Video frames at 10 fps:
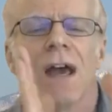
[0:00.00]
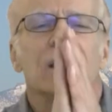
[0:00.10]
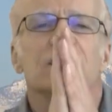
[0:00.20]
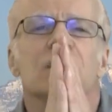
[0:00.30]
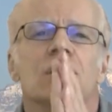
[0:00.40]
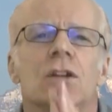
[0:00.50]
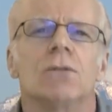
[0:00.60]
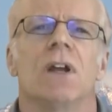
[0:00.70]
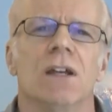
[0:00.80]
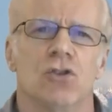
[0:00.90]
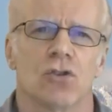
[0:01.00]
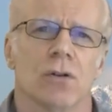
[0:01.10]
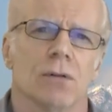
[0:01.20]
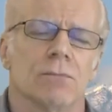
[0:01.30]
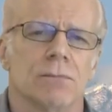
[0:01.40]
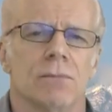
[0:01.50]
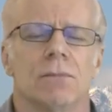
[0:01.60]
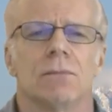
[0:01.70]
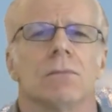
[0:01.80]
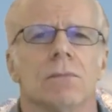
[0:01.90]
and it's a new nature.
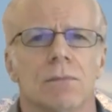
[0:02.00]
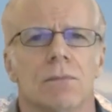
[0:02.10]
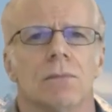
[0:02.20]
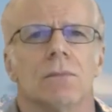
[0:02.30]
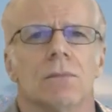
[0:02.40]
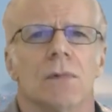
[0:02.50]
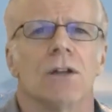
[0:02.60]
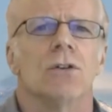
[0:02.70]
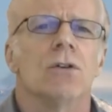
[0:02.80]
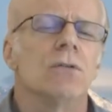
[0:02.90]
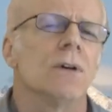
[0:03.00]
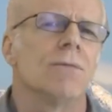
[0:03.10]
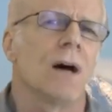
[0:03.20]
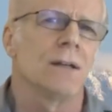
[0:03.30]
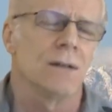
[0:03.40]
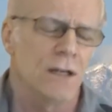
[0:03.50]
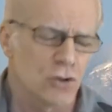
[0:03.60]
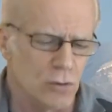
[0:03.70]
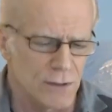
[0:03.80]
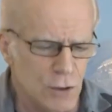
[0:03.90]
A new divine
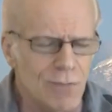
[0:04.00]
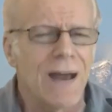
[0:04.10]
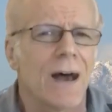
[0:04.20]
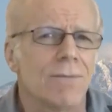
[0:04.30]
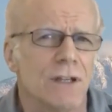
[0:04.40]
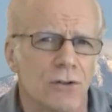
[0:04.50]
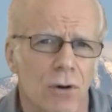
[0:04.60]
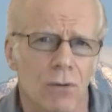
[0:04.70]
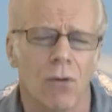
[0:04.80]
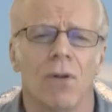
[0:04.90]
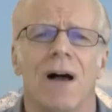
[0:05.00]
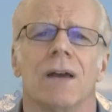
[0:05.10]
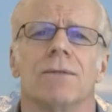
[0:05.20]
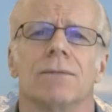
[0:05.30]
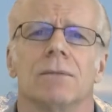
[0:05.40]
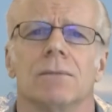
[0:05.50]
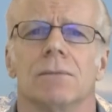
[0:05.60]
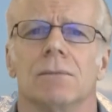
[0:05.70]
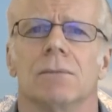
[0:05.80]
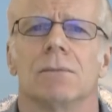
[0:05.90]
nature, and you have eternal
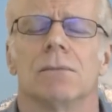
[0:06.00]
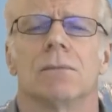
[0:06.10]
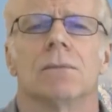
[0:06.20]
life.